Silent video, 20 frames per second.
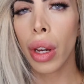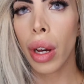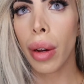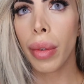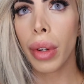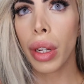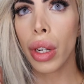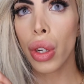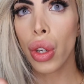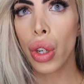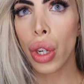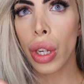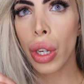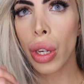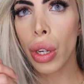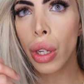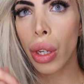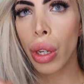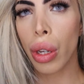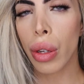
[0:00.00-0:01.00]
I'm going to show
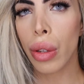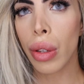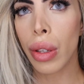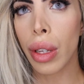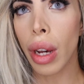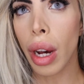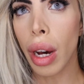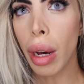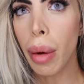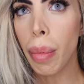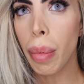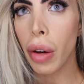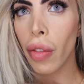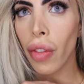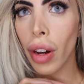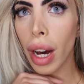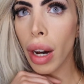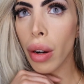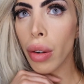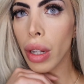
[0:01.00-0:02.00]
you close up
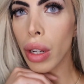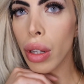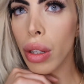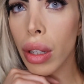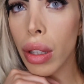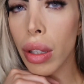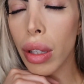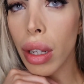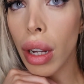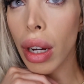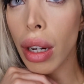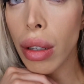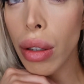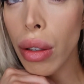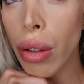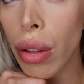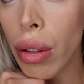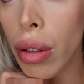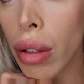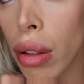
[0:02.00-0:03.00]
of how it looks now.